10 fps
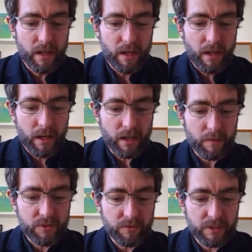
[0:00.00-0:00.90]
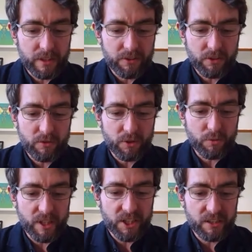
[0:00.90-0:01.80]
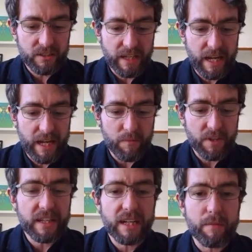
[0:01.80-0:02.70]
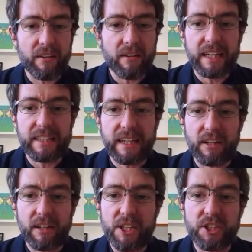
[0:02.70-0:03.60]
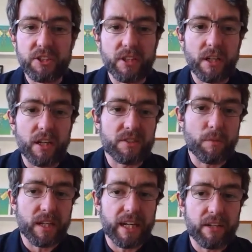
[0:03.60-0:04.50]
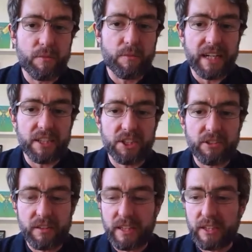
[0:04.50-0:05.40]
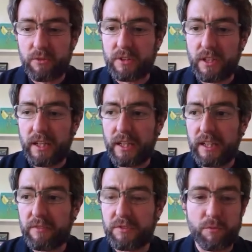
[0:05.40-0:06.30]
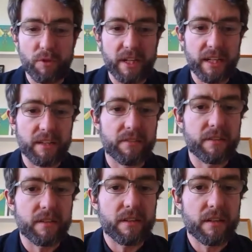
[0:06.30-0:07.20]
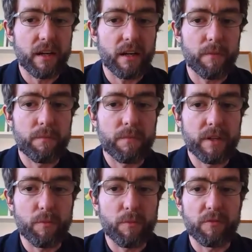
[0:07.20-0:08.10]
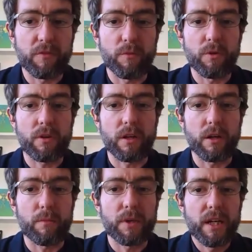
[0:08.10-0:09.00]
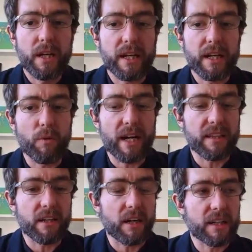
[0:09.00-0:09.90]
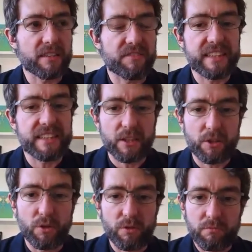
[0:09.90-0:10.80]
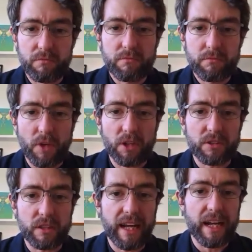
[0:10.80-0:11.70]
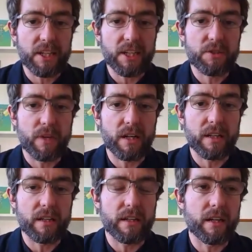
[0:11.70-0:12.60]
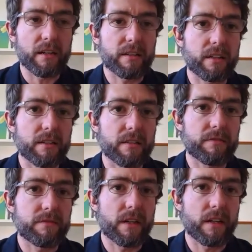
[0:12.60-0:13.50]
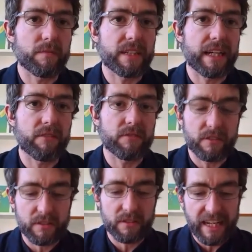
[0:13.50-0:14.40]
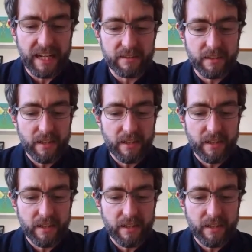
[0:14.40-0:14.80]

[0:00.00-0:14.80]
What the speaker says: So obviously sort of good wishes to him. The thing about Kenny Dalglish as a player and a manager, I think, was that he lived and breathed Liverpool Football Club in a way that our kind of cynical modern age might, kind of countenance against.